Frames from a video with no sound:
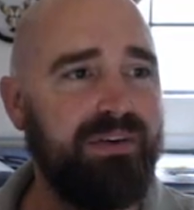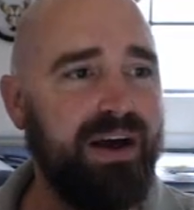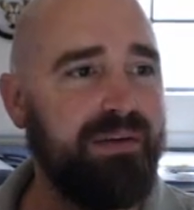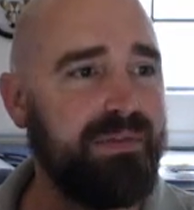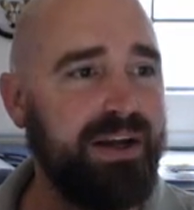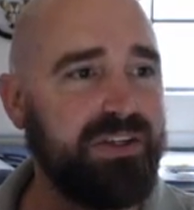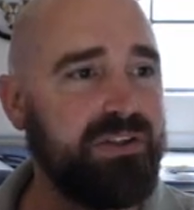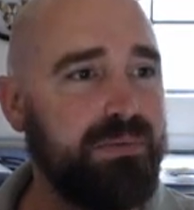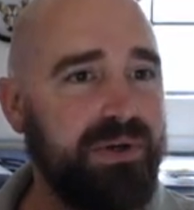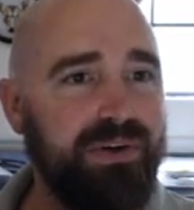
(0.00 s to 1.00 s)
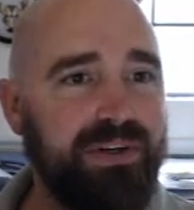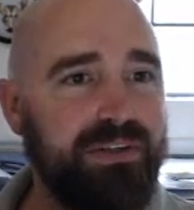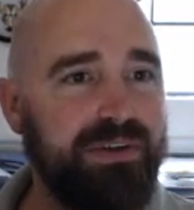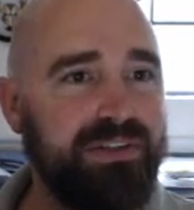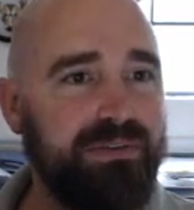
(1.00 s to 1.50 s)
I'm like super curious
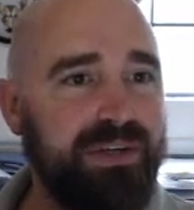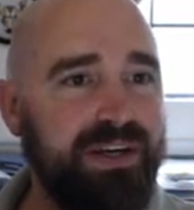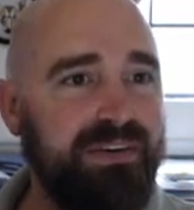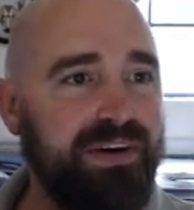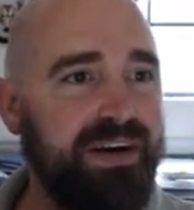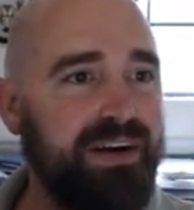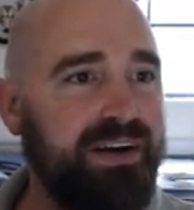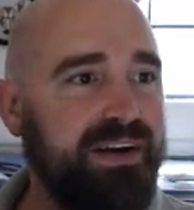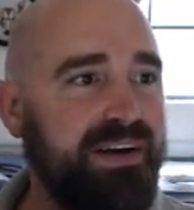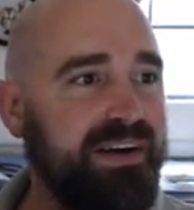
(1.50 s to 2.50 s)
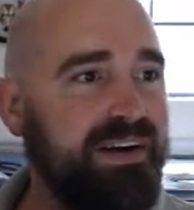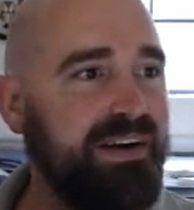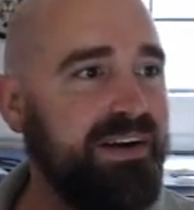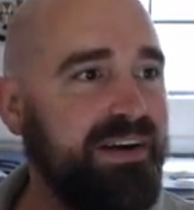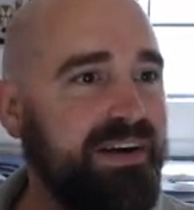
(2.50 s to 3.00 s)
about something now. All right,
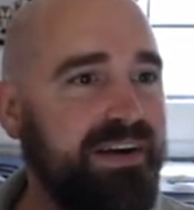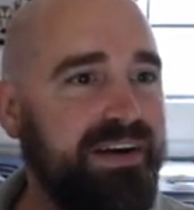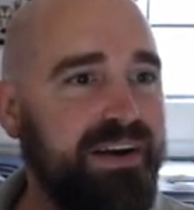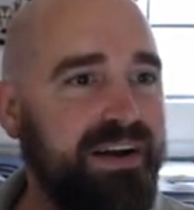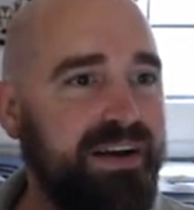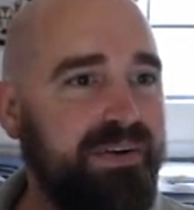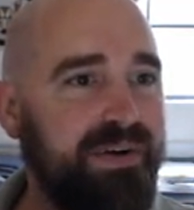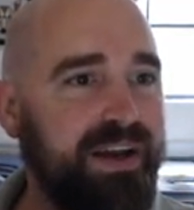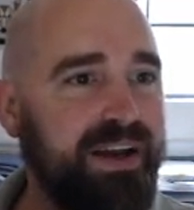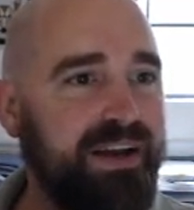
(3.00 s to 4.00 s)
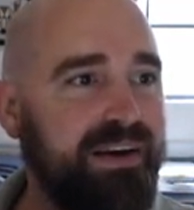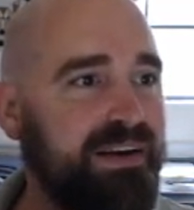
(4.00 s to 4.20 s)
can I create